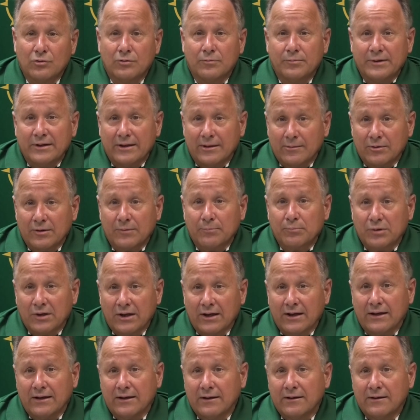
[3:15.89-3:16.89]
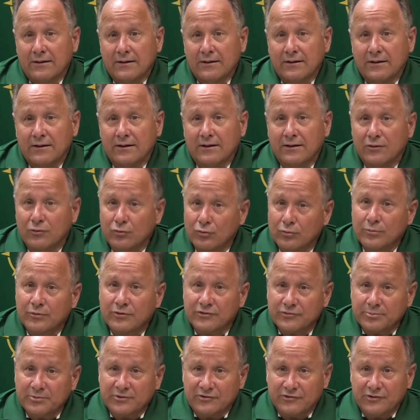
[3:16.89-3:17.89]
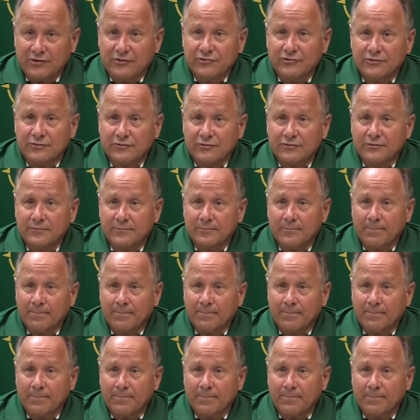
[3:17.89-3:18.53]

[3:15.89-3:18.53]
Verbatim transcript: will be able to play in numerous positions.